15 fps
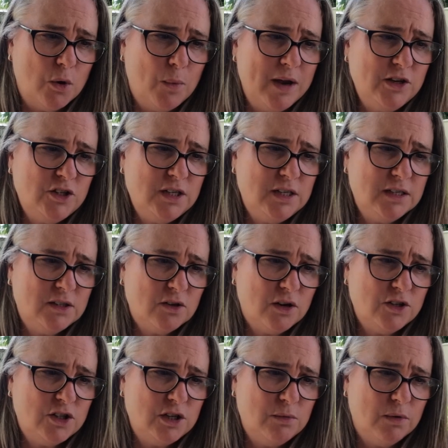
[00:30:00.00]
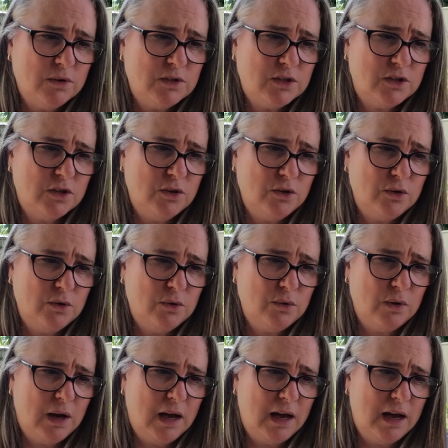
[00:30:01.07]
when she decides she wants
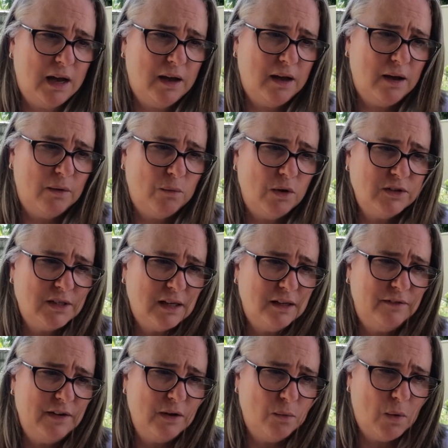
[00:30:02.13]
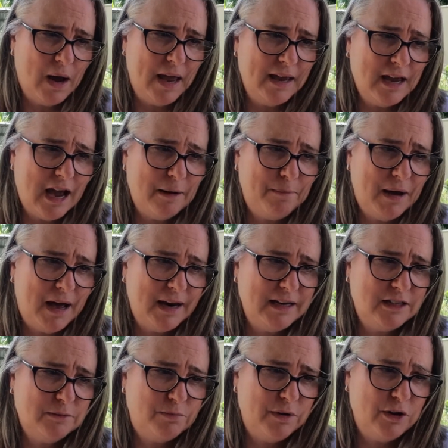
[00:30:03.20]
a living wake, a party
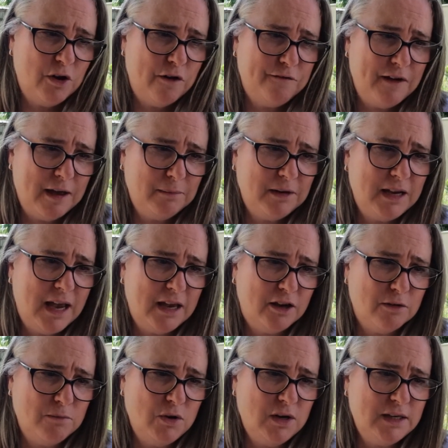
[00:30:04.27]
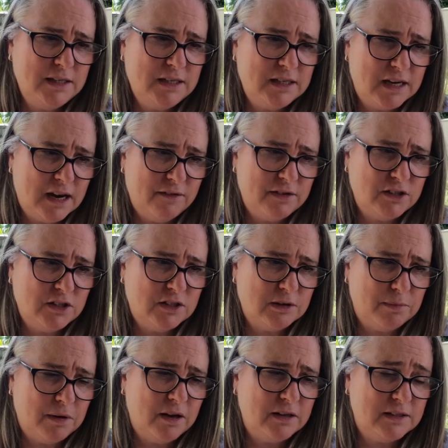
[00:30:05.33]
to bring her family and community together
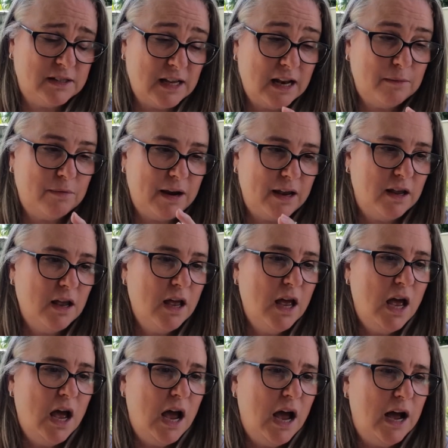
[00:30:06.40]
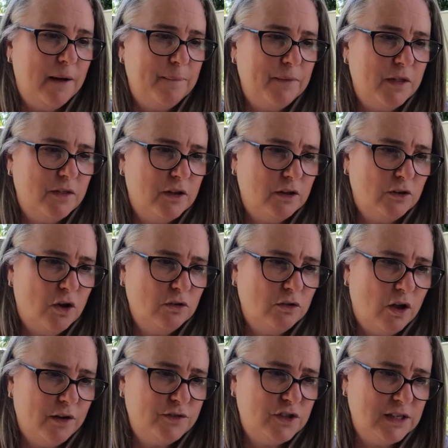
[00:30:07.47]
to celebrate the long
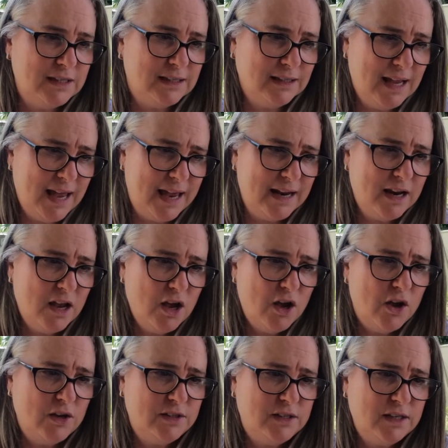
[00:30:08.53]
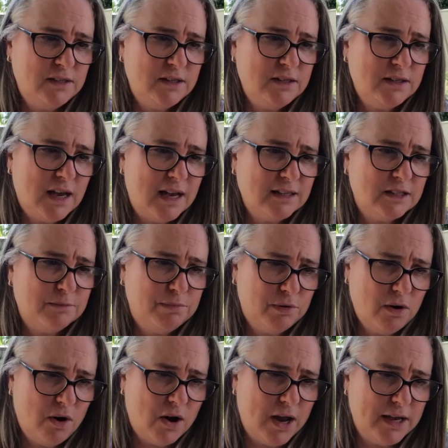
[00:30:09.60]
life she's led, her sisters are
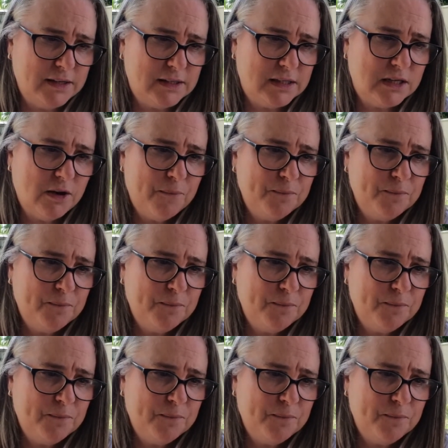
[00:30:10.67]
surprised.